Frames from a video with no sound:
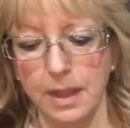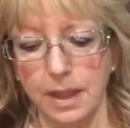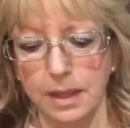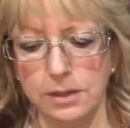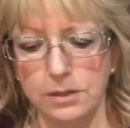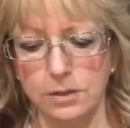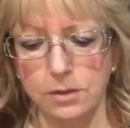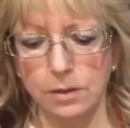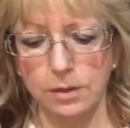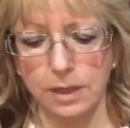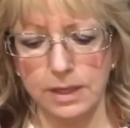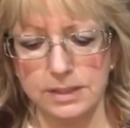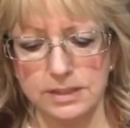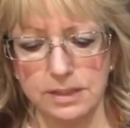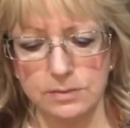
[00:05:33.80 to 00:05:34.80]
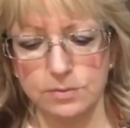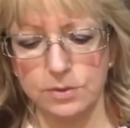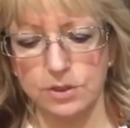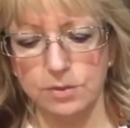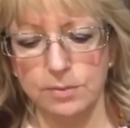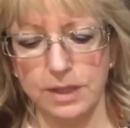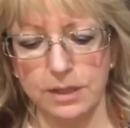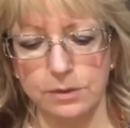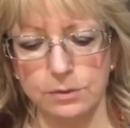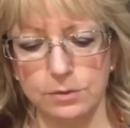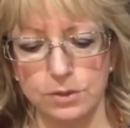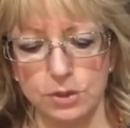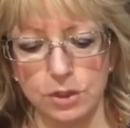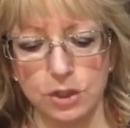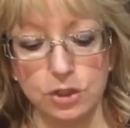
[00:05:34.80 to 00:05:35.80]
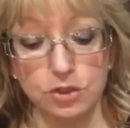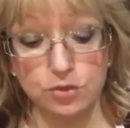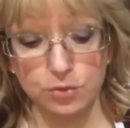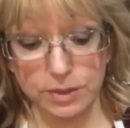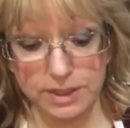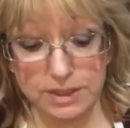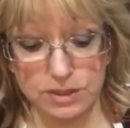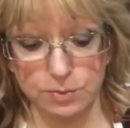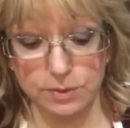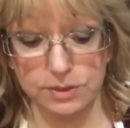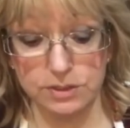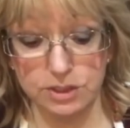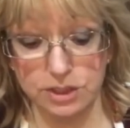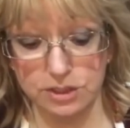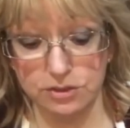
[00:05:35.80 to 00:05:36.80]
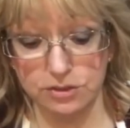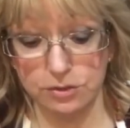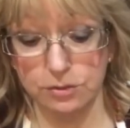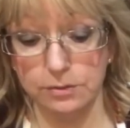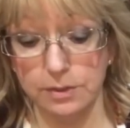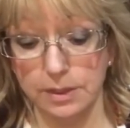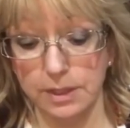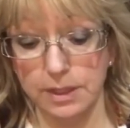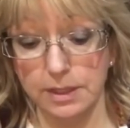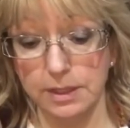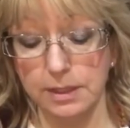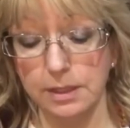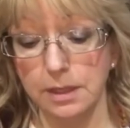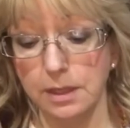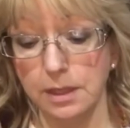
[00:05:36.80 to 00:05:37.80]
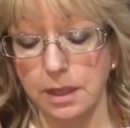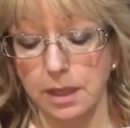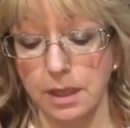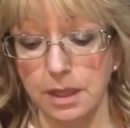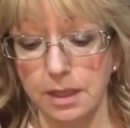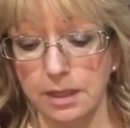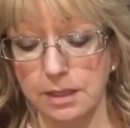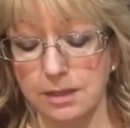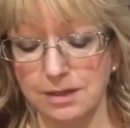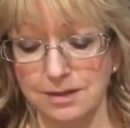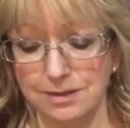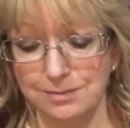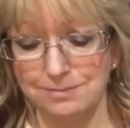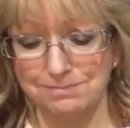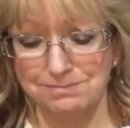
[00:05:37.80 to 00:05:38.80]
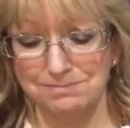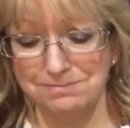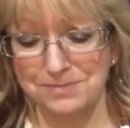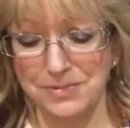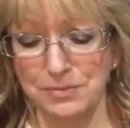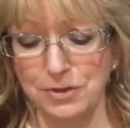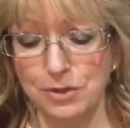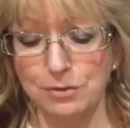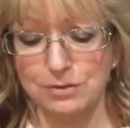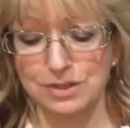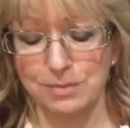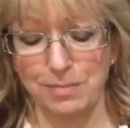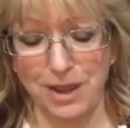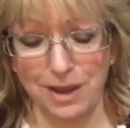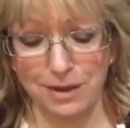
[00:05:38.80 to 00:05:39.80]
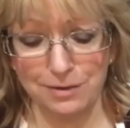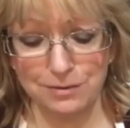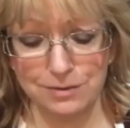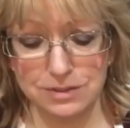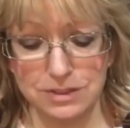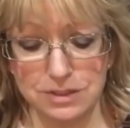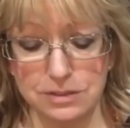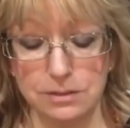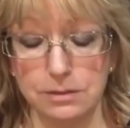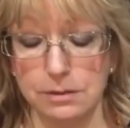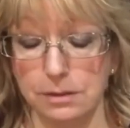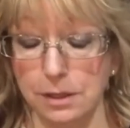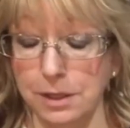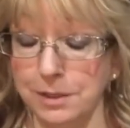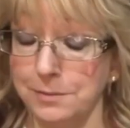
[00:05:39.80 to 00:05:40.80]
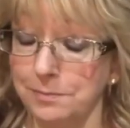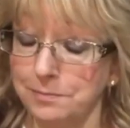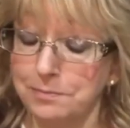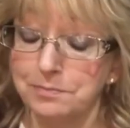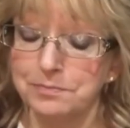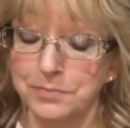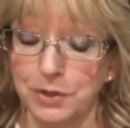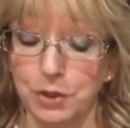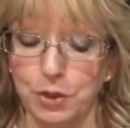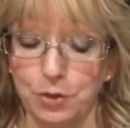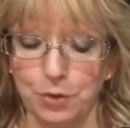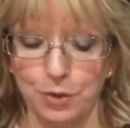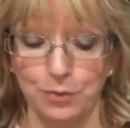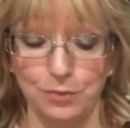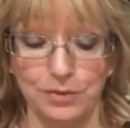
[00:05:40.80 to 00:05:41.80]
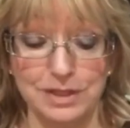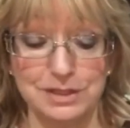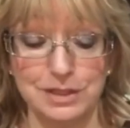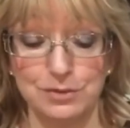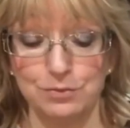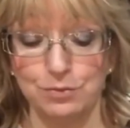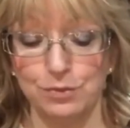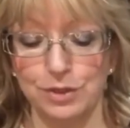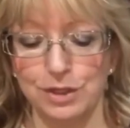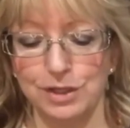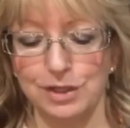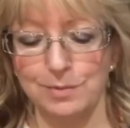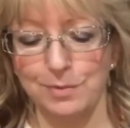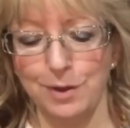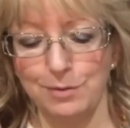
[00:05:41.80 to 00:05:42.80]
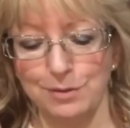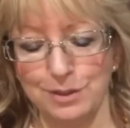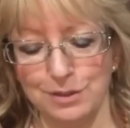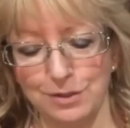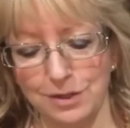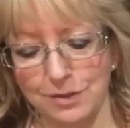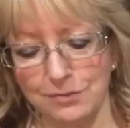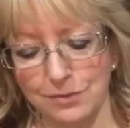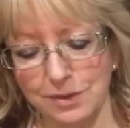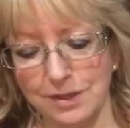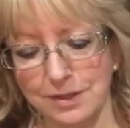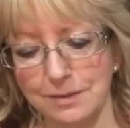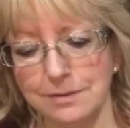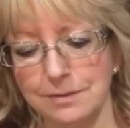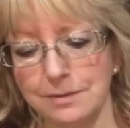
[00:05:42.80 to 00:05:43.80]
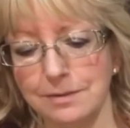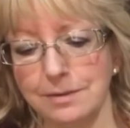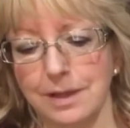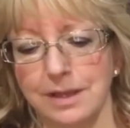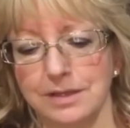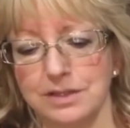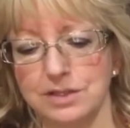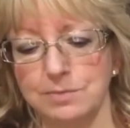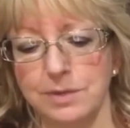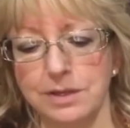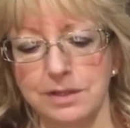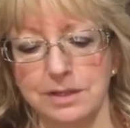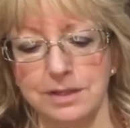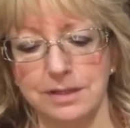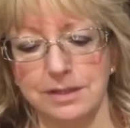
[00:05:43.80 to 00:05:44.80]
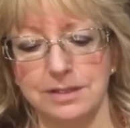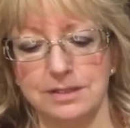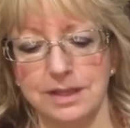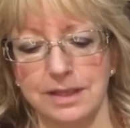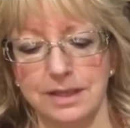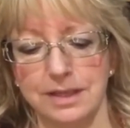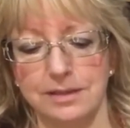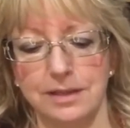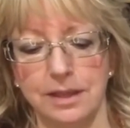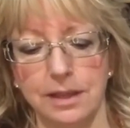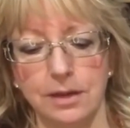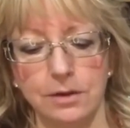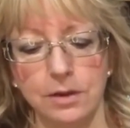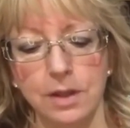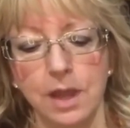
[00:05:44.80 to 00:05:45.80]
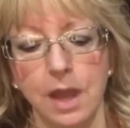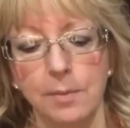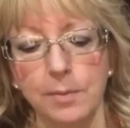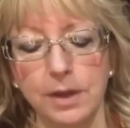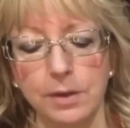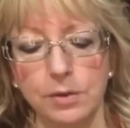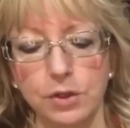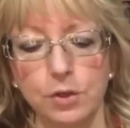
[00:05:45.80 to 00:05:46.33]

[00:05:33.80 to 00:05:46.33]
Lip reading: And you know, a lot of times when you make your drinks with ginger in it, when you use the powdered ginger, this is really potent. You can really, I can smell it, and it's like in the air. But if